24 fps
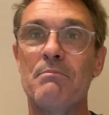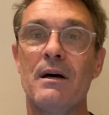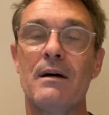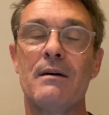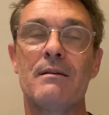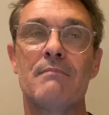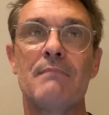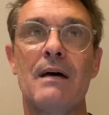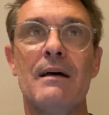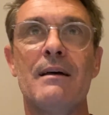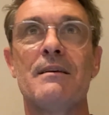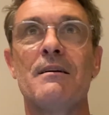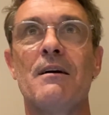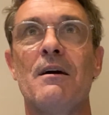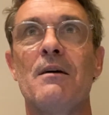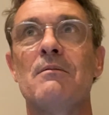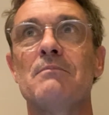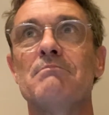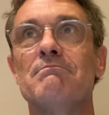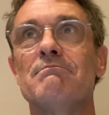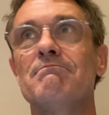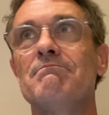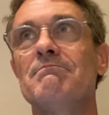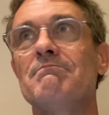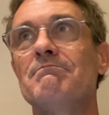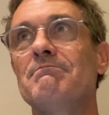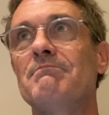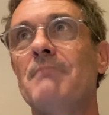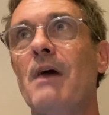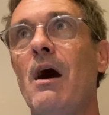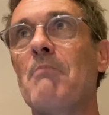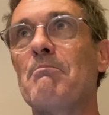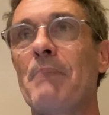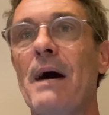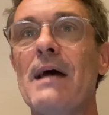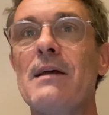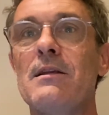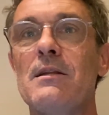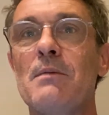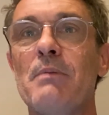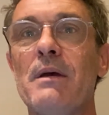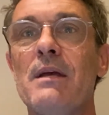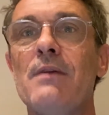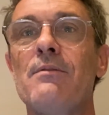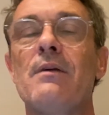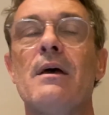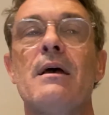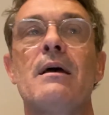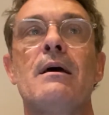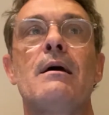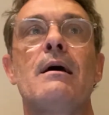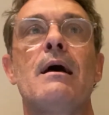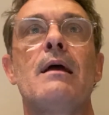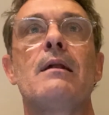but hey, I'm paid to be there.